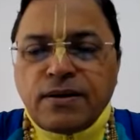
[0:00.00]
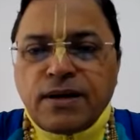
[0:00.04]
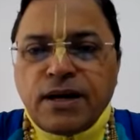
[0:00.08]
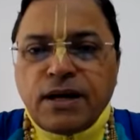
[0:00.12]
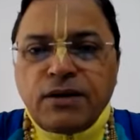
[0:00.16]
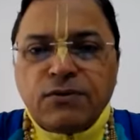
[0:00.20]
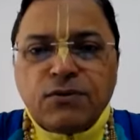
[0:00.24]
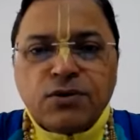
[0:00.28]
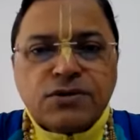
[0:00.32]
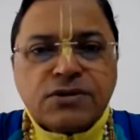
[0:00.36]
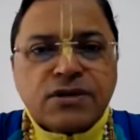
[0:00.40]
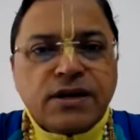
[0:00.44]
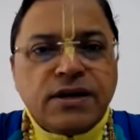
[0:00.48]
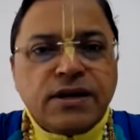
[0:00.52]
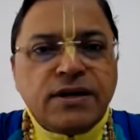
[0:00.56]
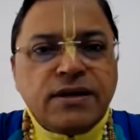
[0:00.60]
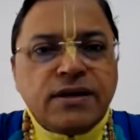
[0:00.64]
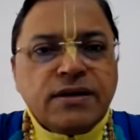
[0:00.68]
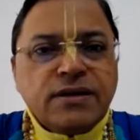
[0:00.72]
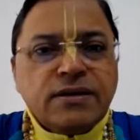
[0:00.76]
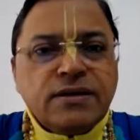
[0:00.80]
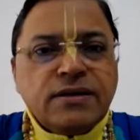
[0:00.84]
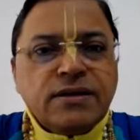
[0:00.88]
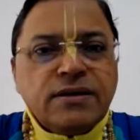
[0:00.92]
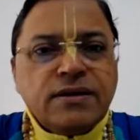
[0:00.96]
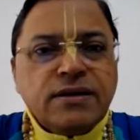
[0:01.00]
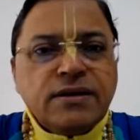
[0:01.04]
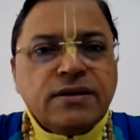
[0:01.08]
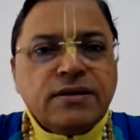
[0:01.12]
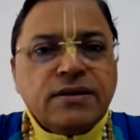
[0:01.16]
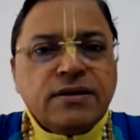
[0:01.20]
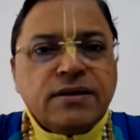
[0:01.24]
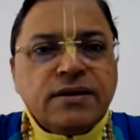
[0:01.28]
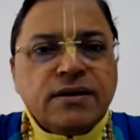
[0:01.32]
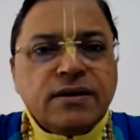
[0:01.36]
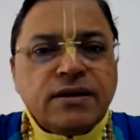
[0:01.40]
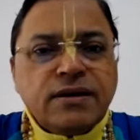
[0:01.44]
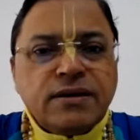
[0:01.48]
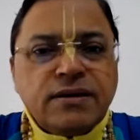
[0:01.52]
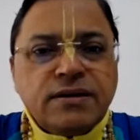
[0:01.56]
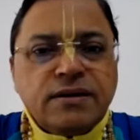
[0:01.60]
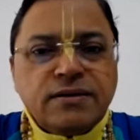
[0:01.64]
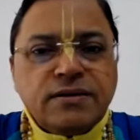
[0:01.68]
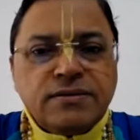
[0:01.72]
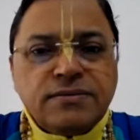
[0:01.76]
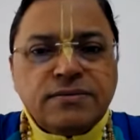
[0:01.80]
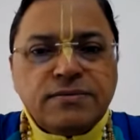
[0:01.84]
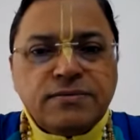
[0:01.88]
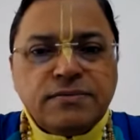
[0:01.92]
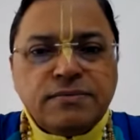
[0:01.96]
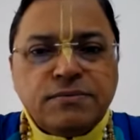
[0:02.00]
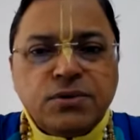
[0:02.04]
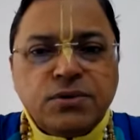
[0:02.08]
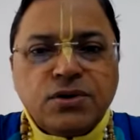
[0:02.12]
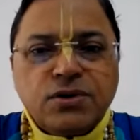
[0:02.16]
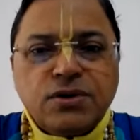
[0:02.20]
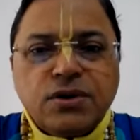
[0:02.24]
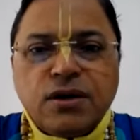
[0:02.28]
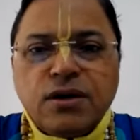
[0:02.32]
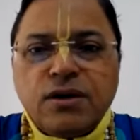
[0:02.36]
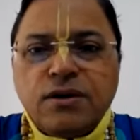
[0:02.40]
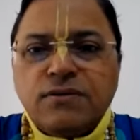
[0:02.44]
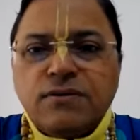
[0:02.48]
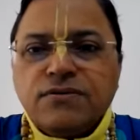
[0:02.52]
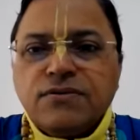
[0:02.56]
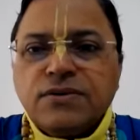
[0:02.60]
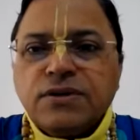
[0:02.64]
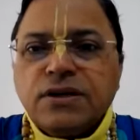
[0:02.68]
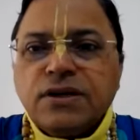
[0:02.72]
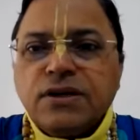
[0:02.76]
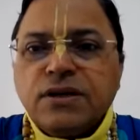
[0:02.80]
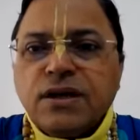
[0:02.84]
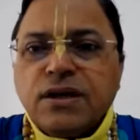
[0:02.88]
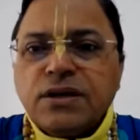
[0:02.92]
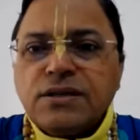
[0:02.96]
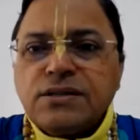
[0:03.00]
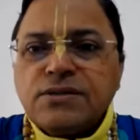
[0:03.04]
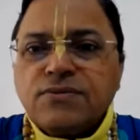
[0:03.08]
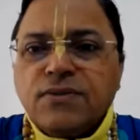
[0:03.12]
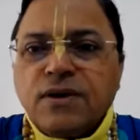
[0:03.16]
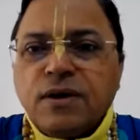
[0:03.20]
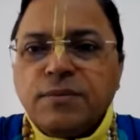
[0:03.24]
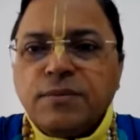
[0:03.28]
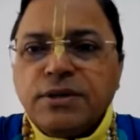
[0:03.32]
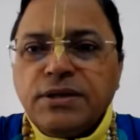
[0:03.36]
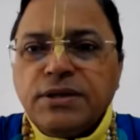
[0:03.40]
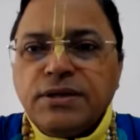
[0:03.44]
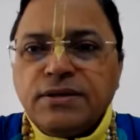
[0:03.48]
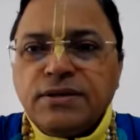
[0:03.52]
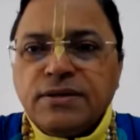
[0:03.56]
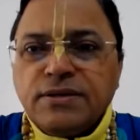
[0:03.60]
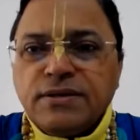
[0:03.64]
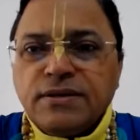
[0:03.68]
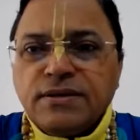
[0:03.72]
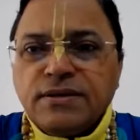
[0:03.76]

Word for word: i was reading the uh, book of giriraj swami